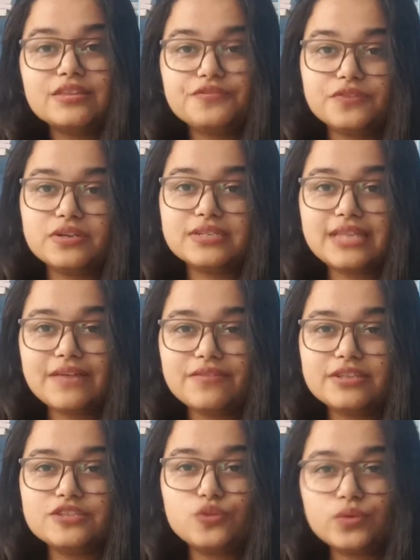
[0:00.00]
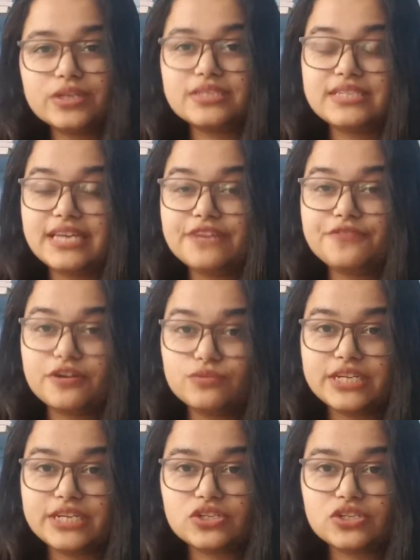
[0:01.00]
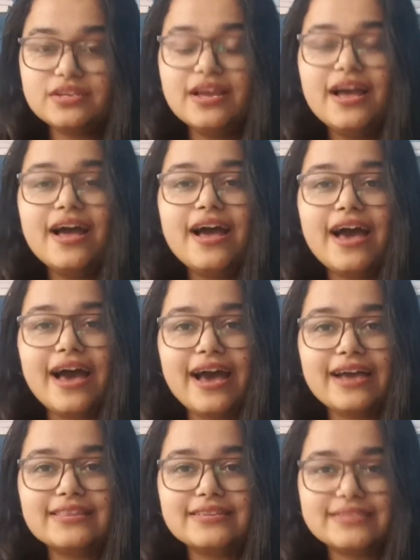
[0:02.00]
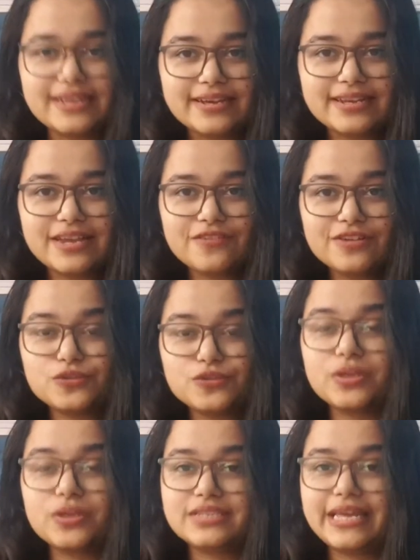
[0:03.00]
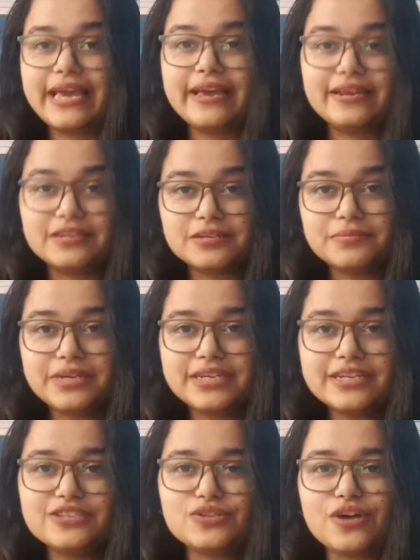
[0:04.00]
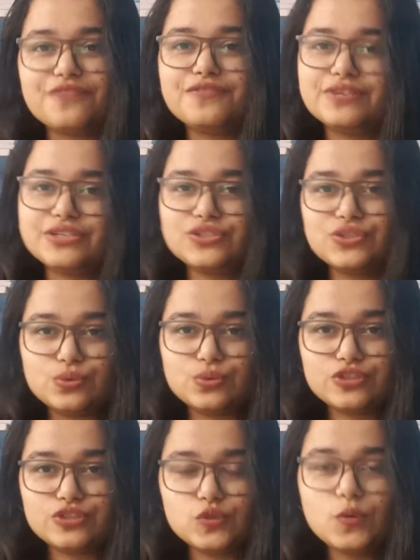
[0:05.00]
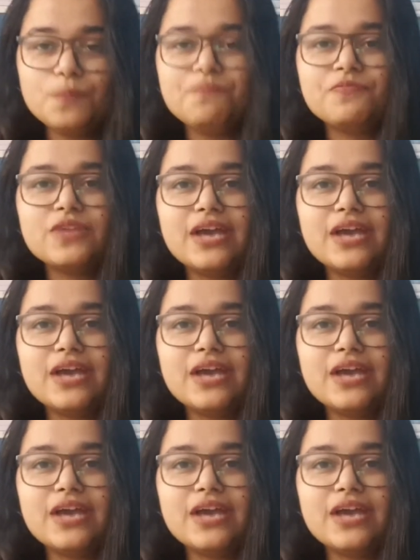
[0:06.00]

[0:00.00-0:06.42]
The first level is known as CA Foundation and the second level is known as CA Intermediate. So I've finished those two.